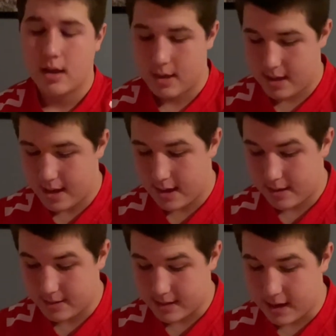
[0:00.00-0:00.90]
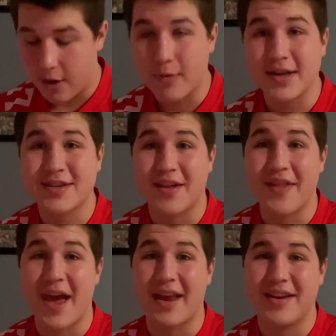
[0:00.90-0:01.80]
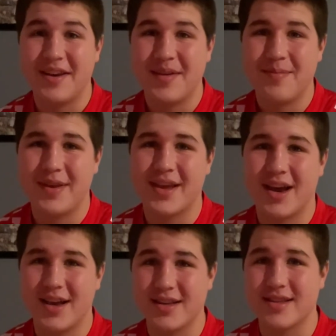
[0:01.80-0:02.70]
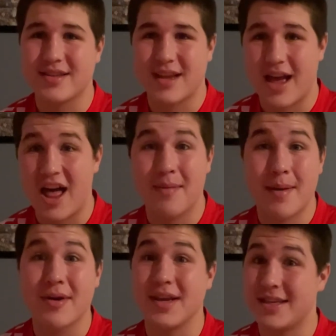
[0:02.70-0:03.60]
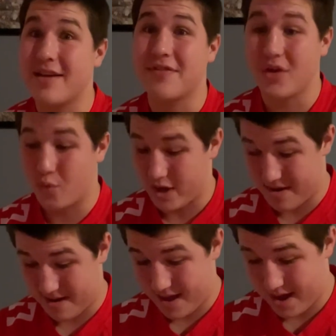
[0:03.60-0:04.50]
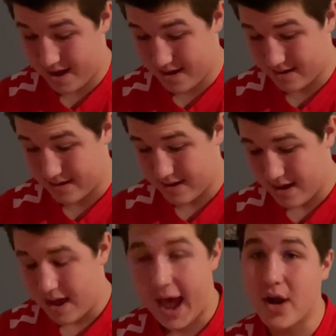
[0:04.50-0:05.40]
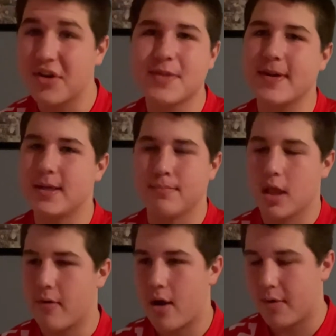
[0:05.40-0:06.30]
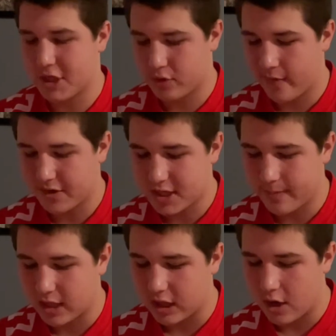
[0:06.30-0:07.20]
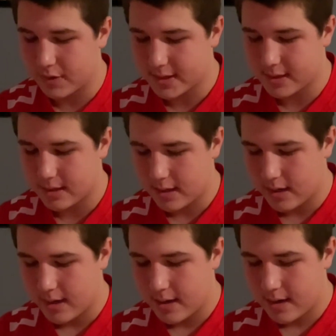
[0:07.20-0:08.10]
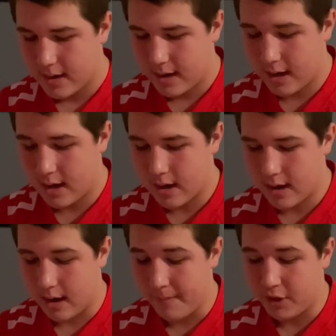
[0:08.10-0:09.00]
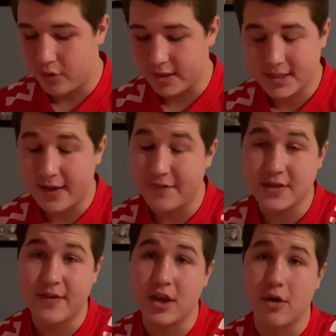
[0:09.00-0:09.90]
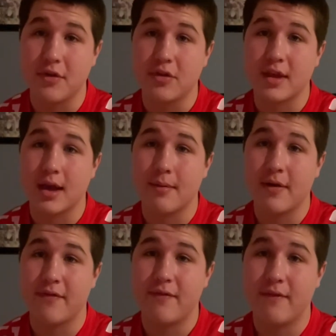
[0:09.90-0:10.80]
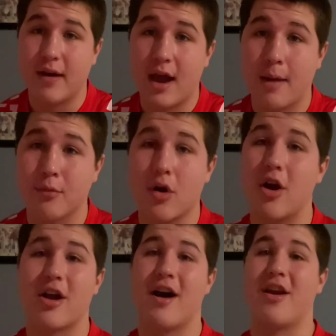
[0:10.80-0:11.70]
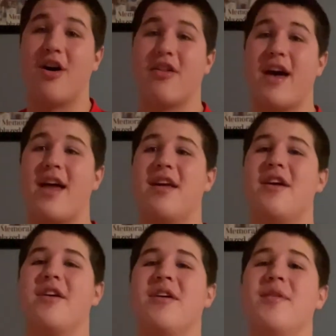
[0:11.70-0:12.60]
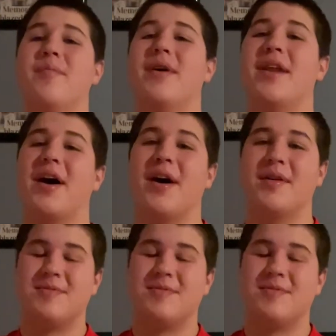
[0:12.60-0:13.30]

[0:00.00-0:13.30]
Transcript: and I'll rest on that because Alabama could definitely win, and I don't expect a blowout whatsoever. It's going to be close. I mean, you can save this video if you think if I'm wrong on all that, but